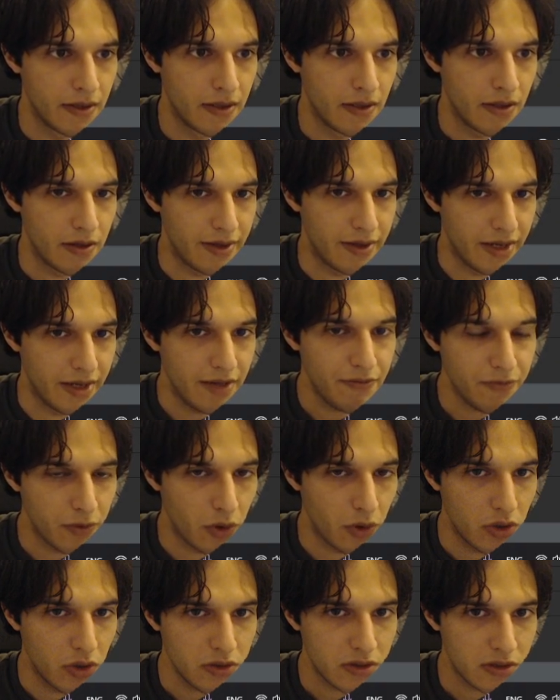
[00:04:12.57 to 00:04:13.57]
leaf
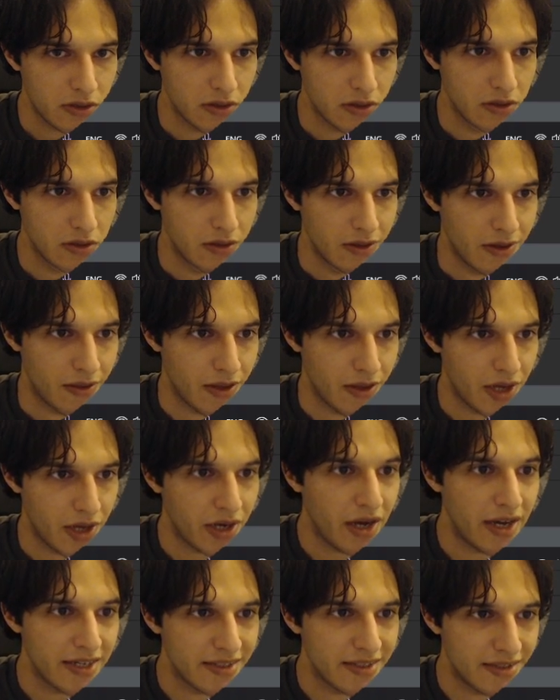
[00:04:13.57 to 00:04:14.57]
nodes, their
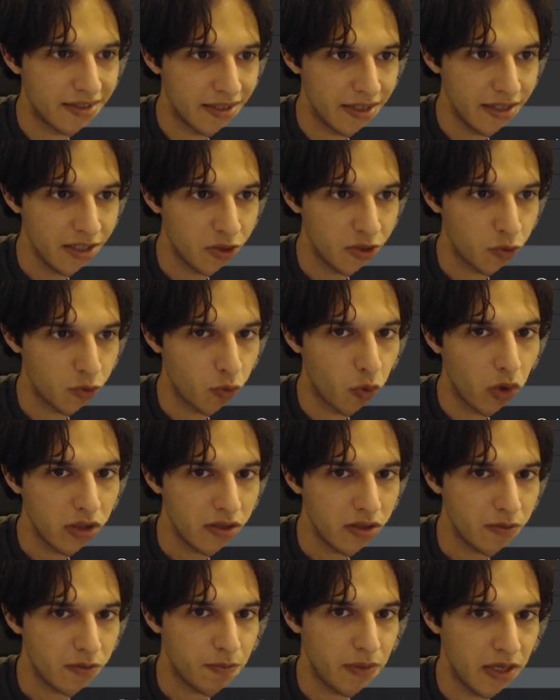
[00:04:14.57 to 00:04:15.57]
IDs
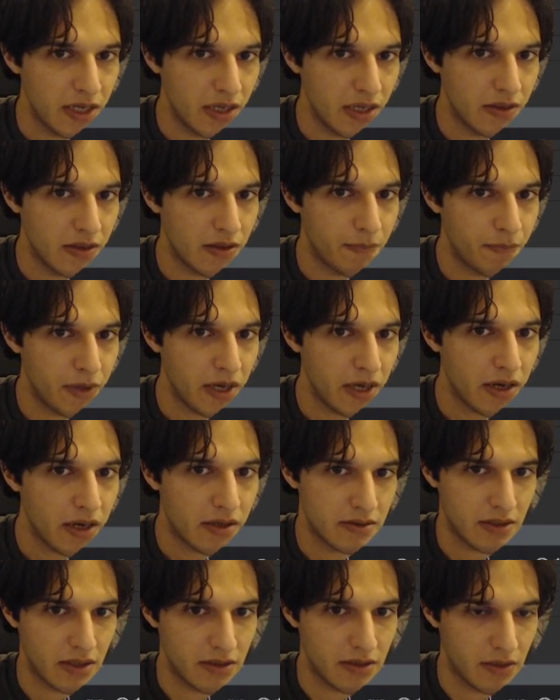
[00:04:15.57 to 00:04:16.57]
won't be in the
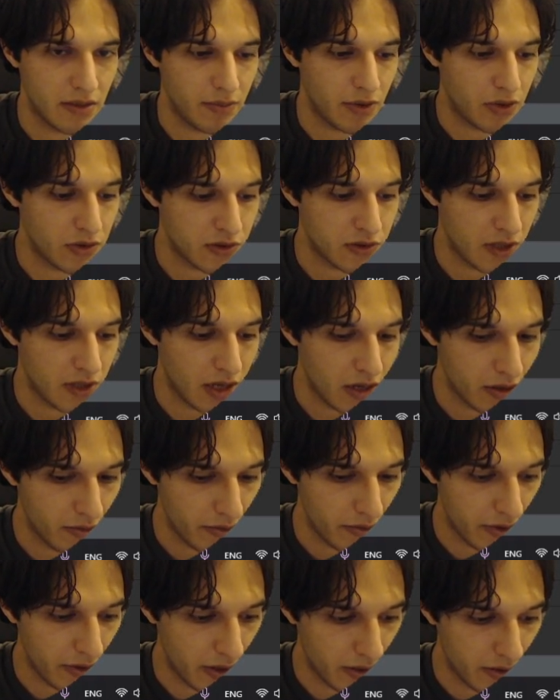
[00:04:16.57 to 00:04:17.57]
parent ID because they are
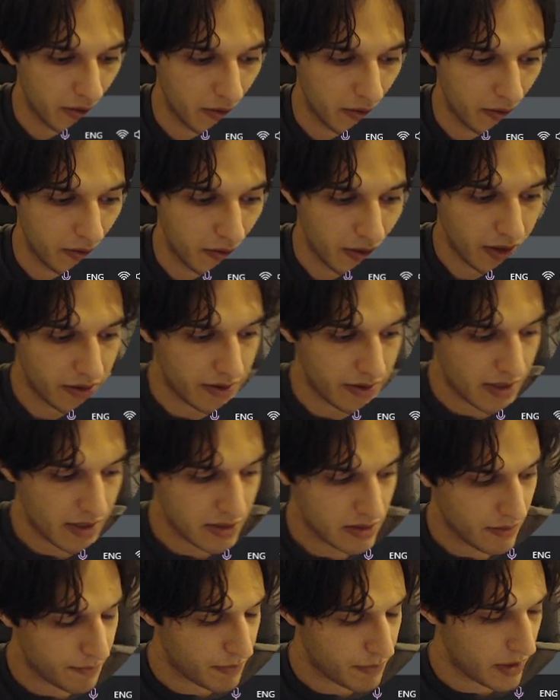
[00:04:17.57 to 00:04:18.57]

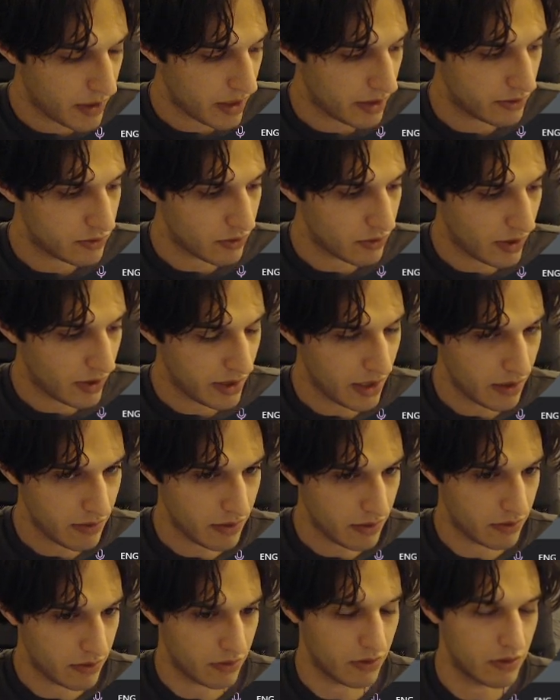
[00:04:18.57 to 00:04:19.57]
not a parent to any
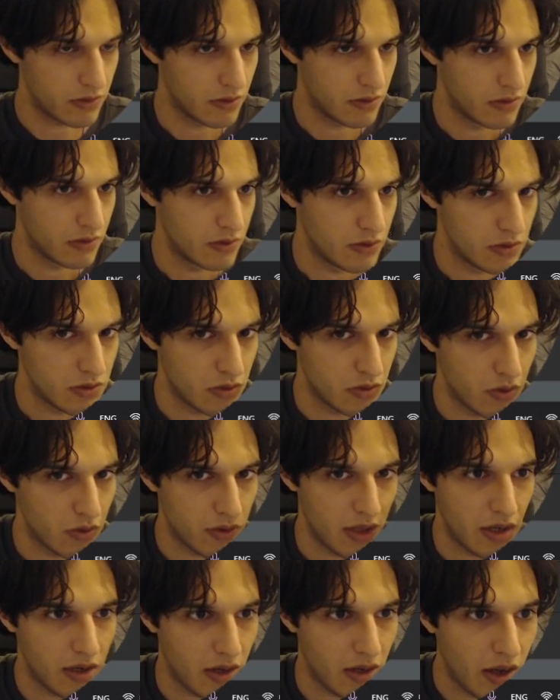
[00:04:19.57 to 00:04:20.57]
other node. So
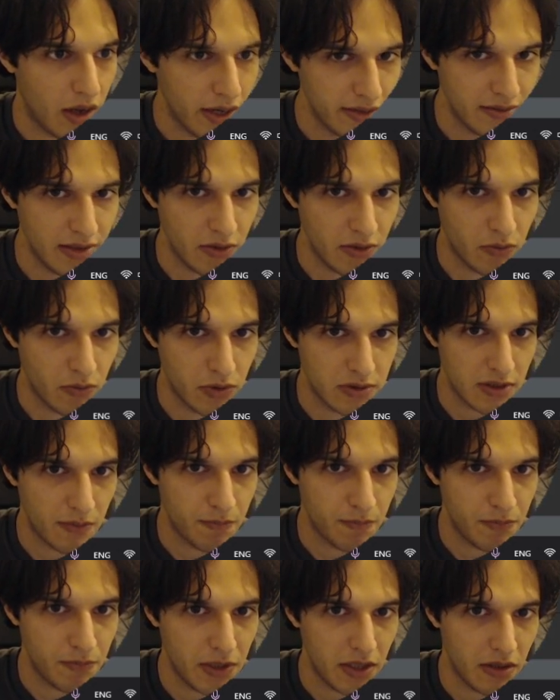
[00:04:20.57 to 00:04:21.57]
their ID won't
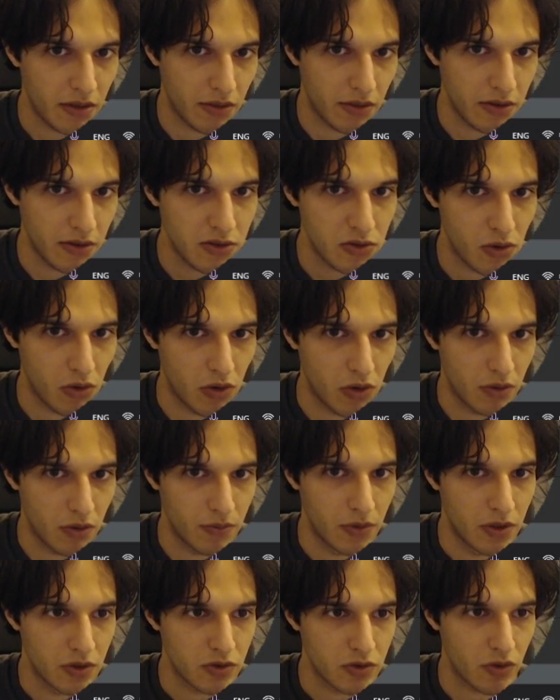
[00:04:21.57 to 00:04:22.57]
appear in this column.
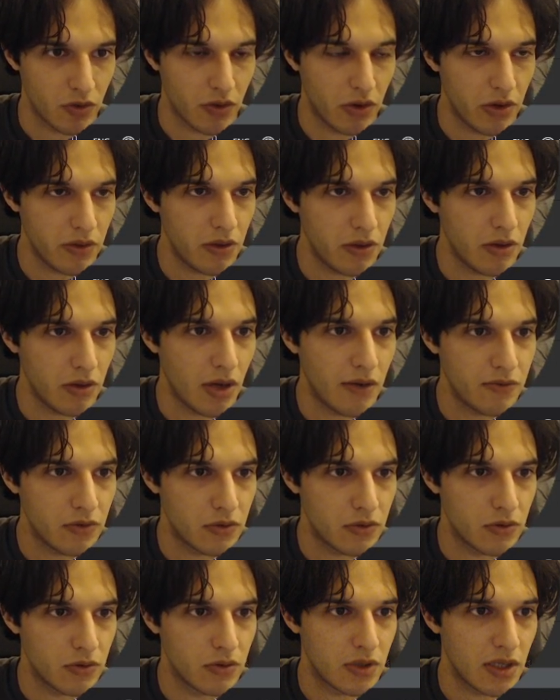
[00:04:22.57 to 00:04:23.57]
So the only thing you have to
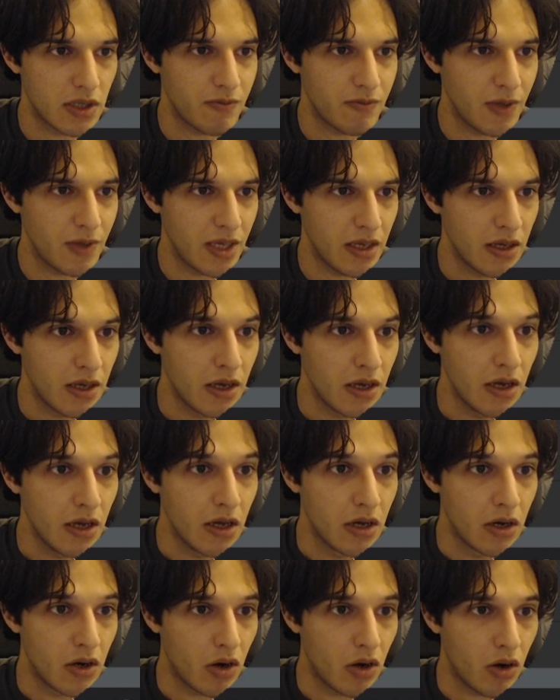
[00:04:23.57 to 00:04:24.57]
do, give me
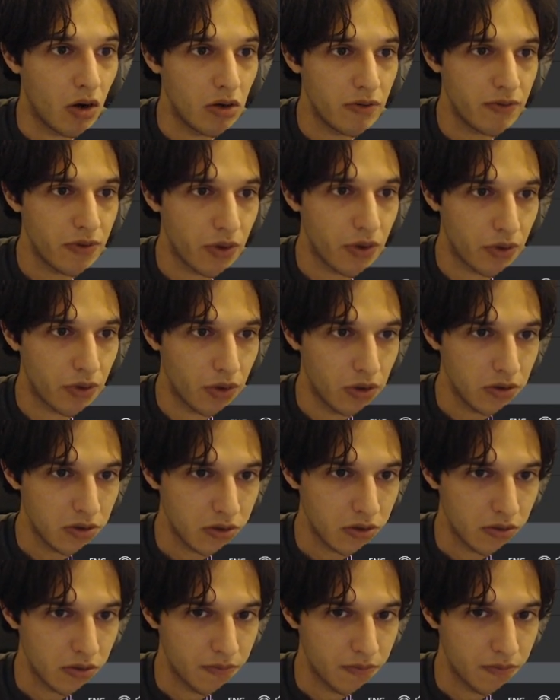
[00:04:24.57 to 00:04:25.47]
all of the rows